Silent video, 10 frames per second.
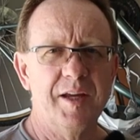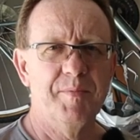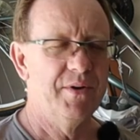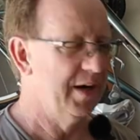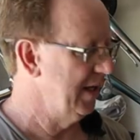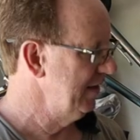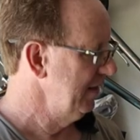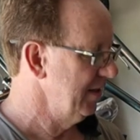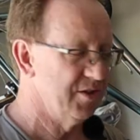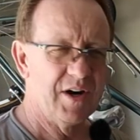You put it
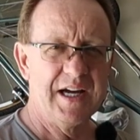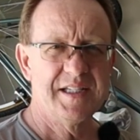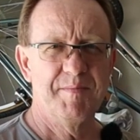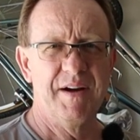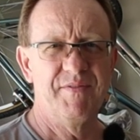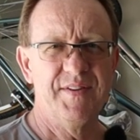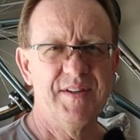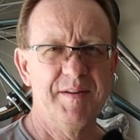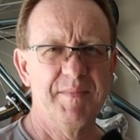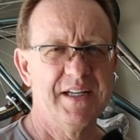in, it dries in about
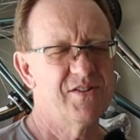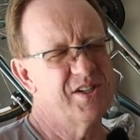15 minutes,